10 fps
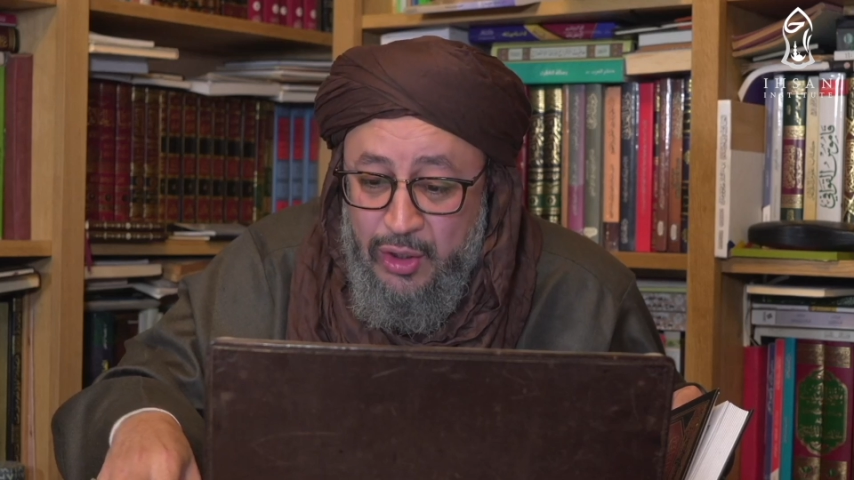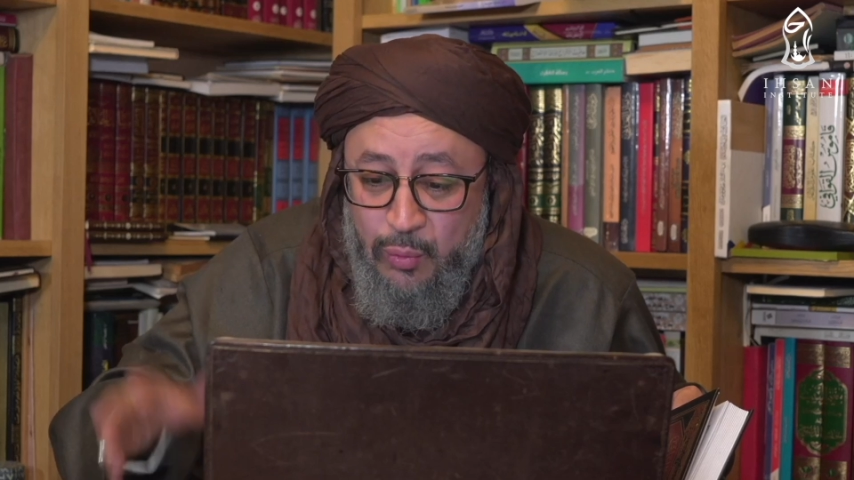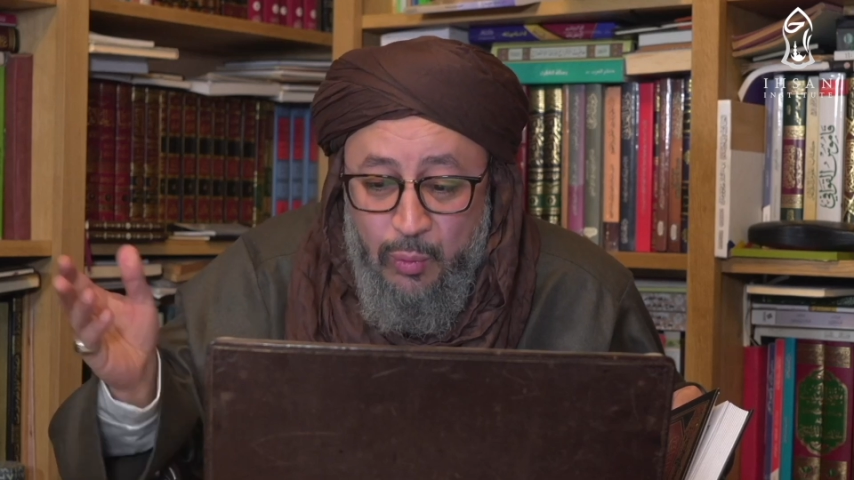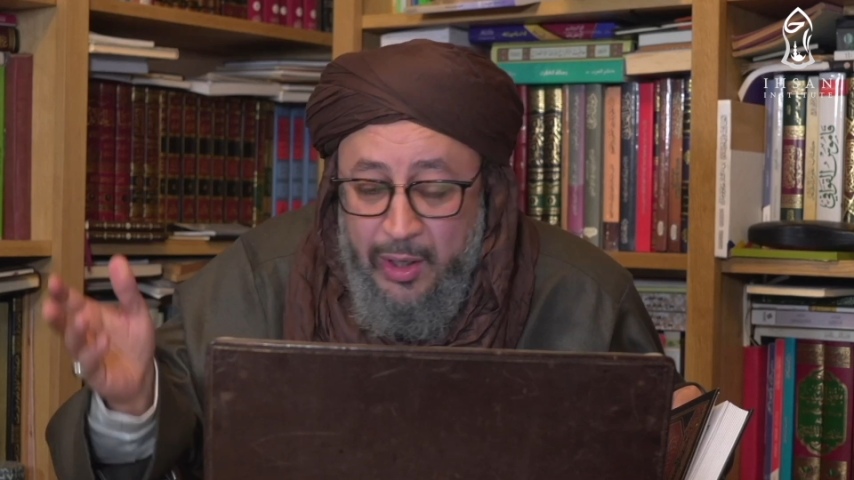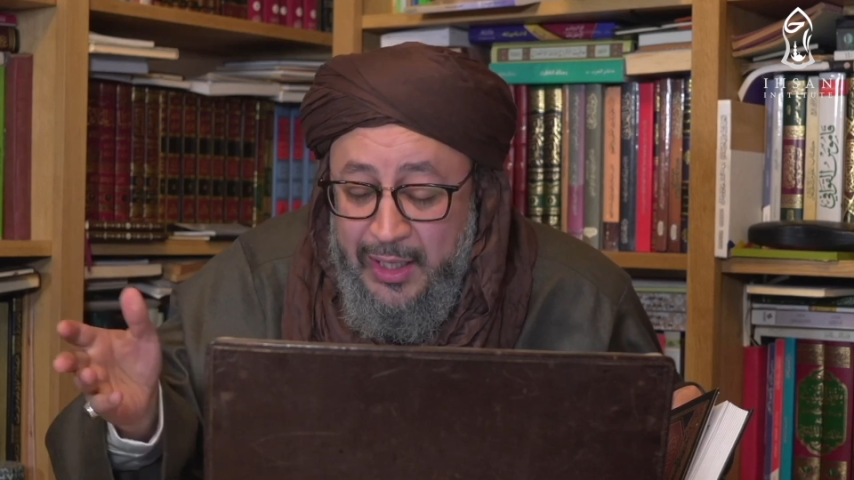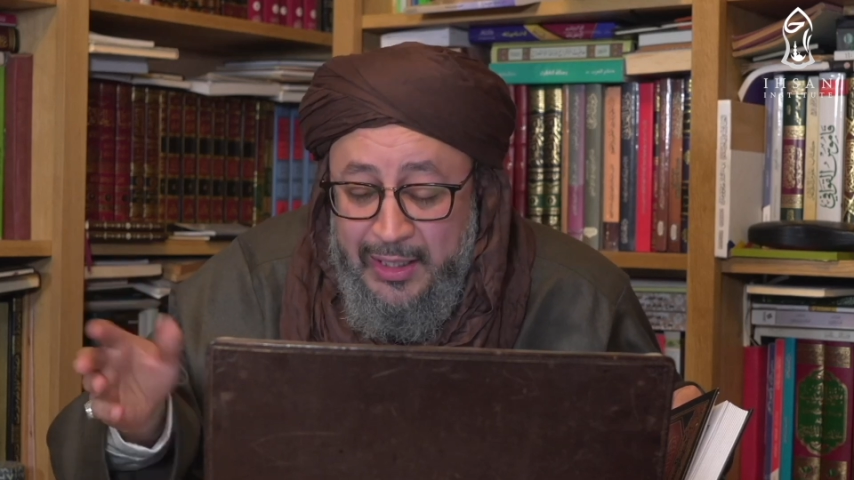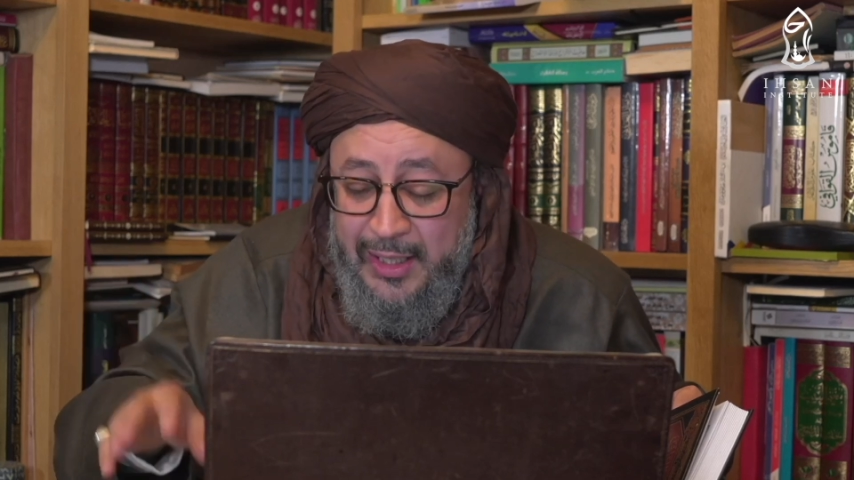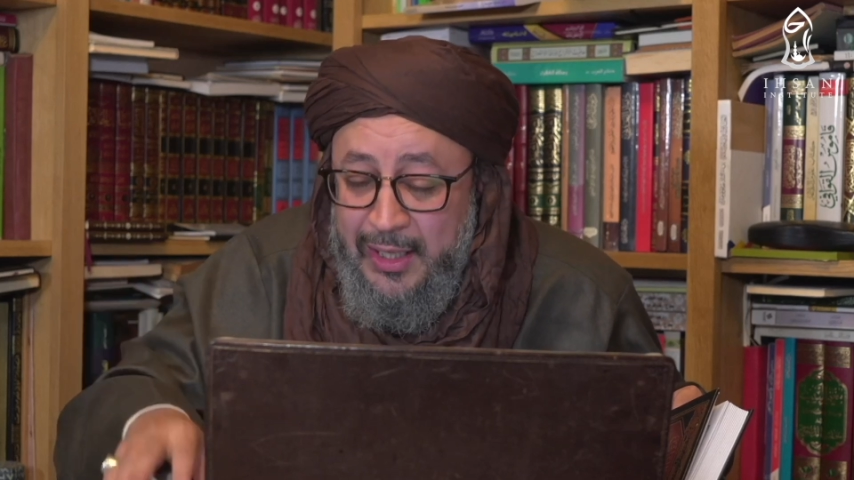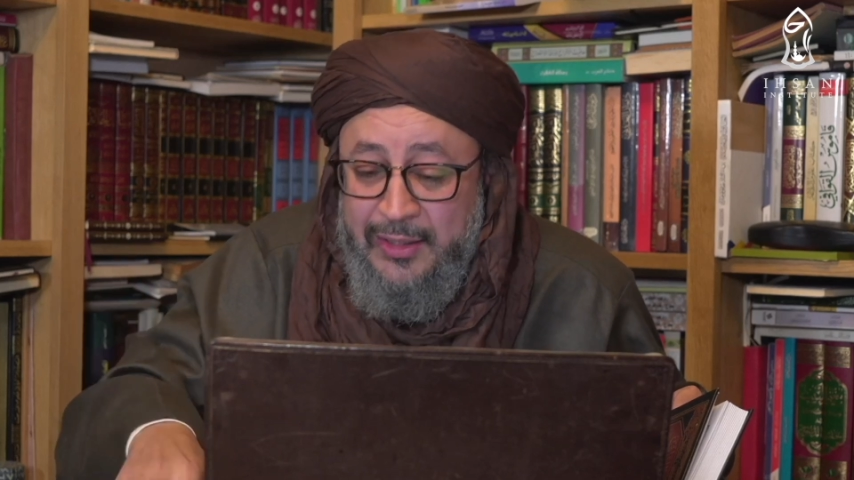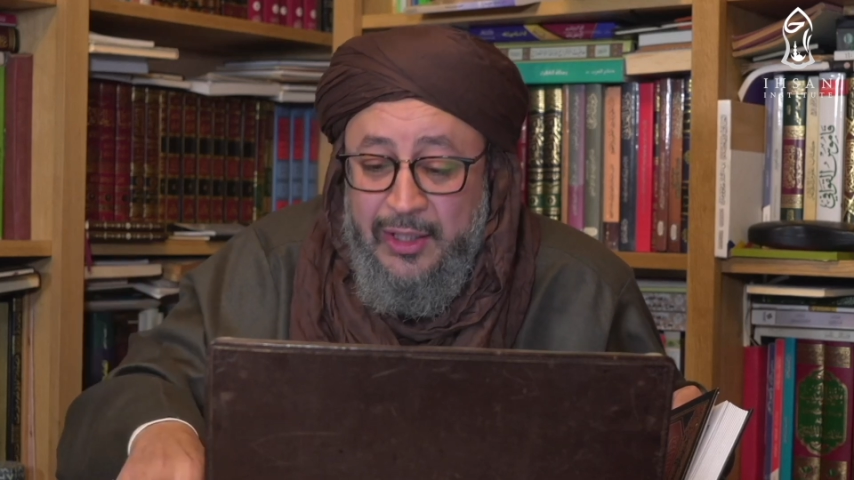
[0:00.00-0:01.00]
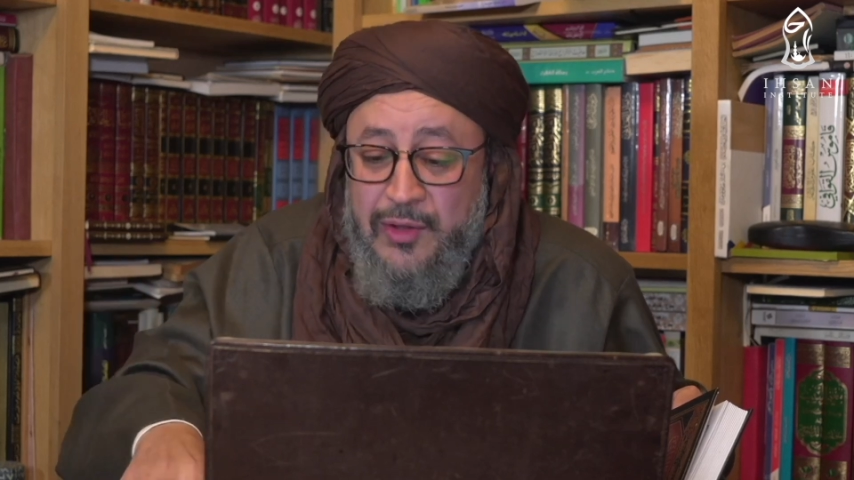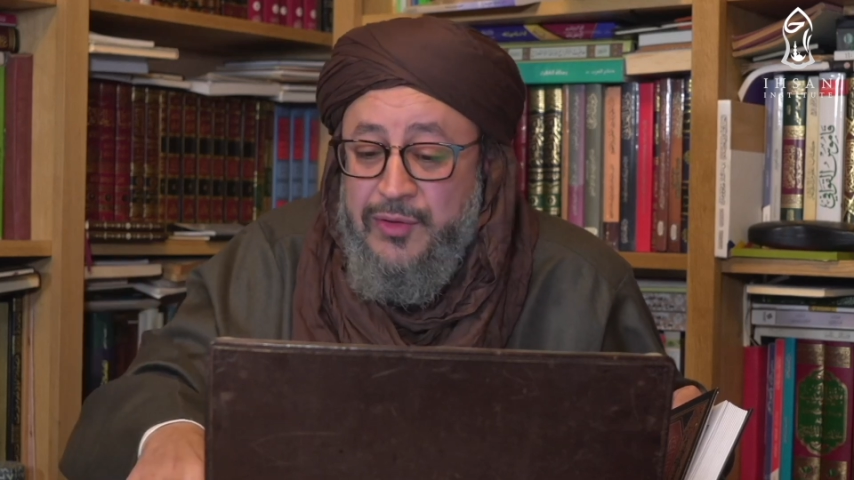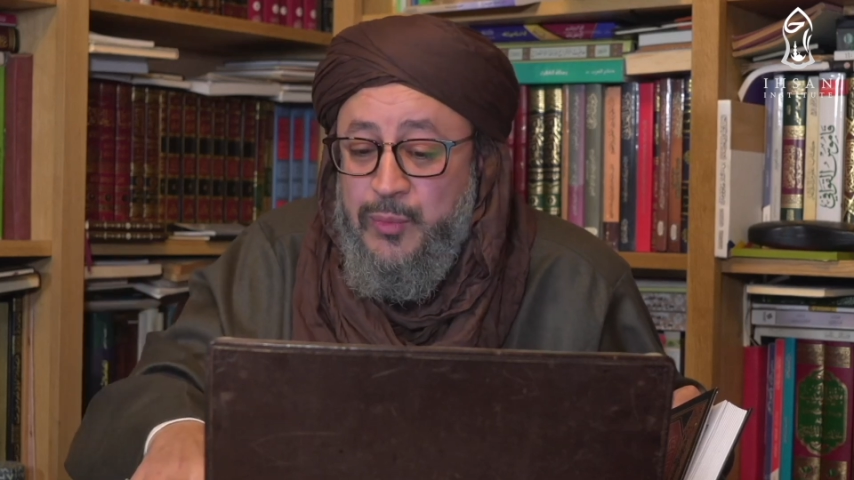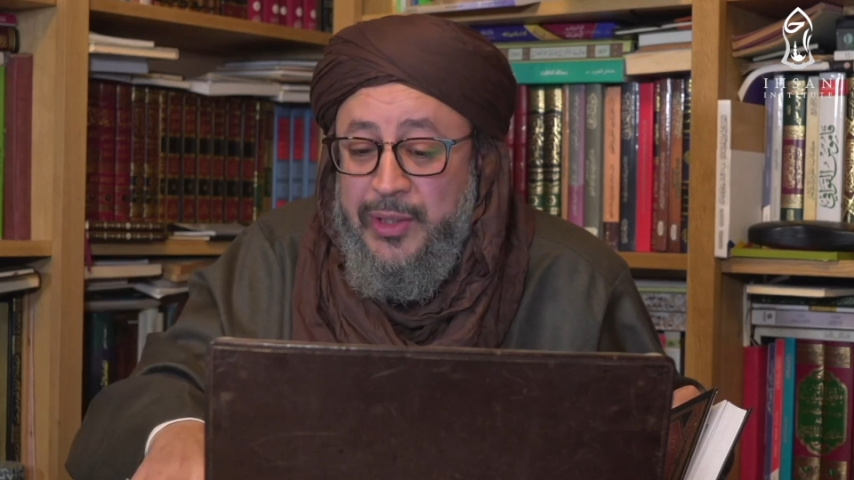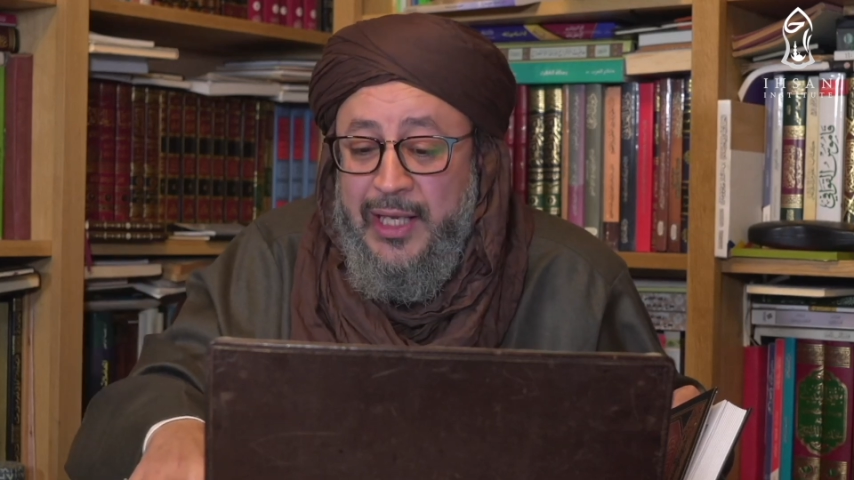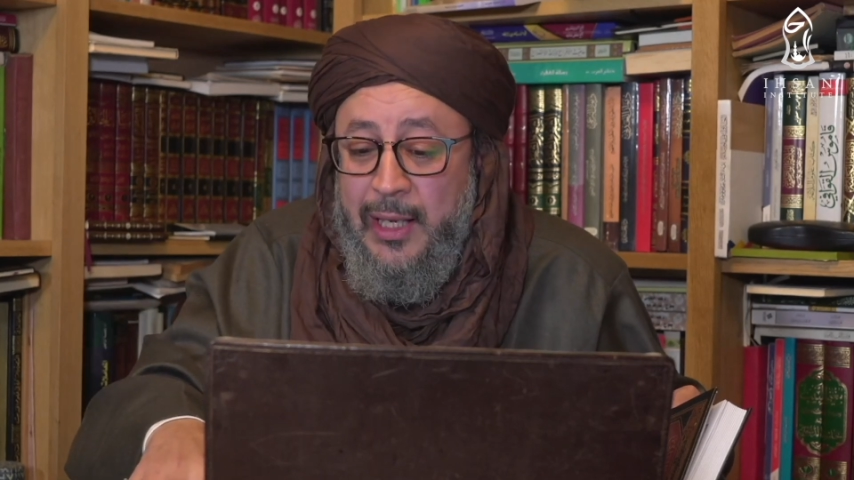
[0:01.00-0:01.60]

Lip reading: why an earthquake